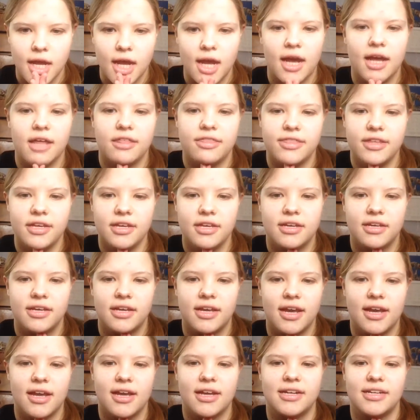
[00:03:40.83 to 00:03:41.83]
I think
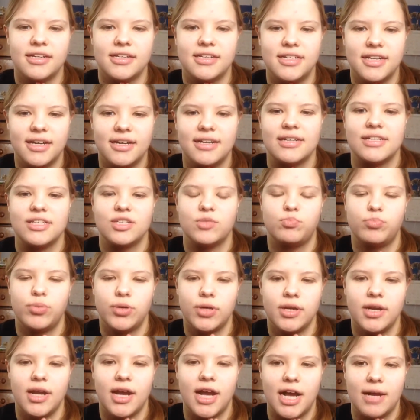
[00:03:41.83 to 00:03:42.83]
God does
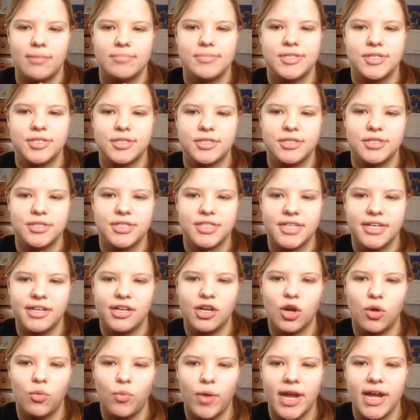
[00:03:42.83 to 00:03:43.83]
put obstacles in
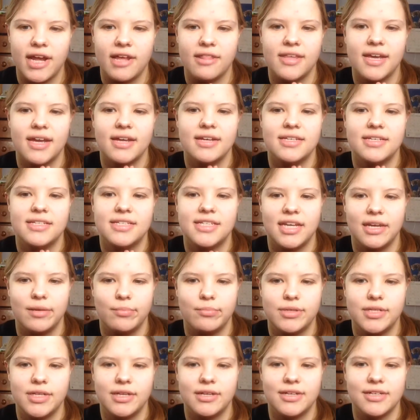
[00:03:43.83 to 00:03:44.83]
our way that
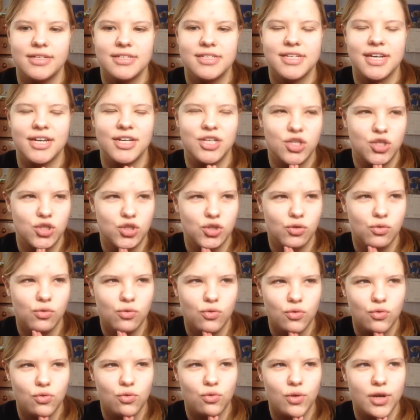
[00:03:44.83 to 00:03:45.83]
tempt us. I don't
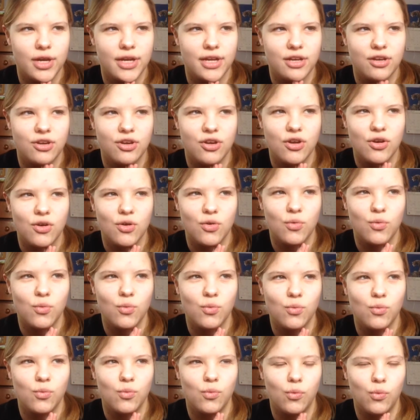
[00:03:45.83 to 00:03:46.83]
quite know
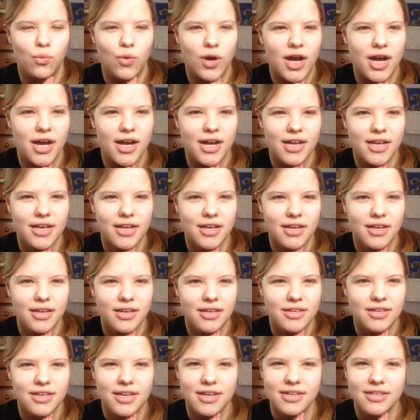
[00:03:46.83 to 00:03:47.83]
why
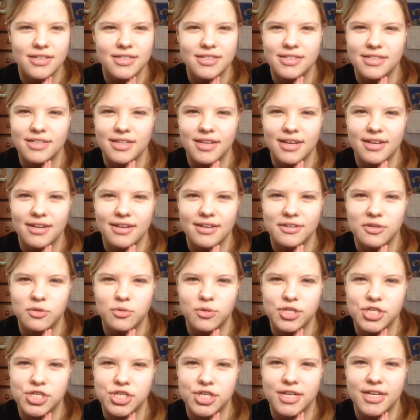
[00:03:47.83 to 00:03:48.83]
yet. That
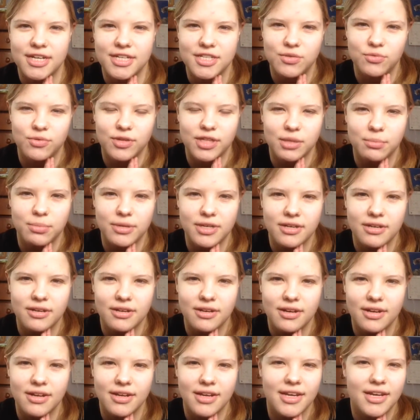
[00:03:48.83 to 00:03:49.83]
question hasn't really been
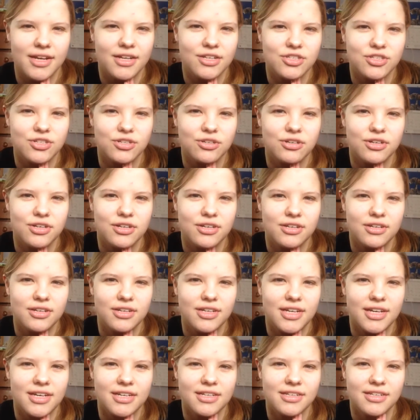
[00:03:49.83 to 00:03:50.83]
answered
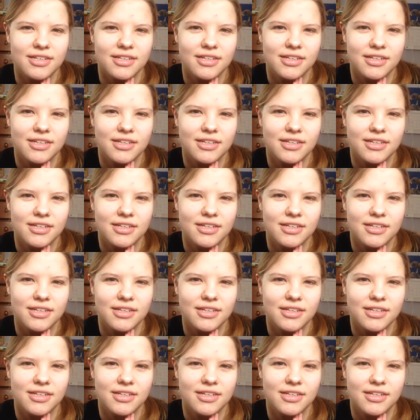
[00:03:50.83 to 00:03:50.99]
yet.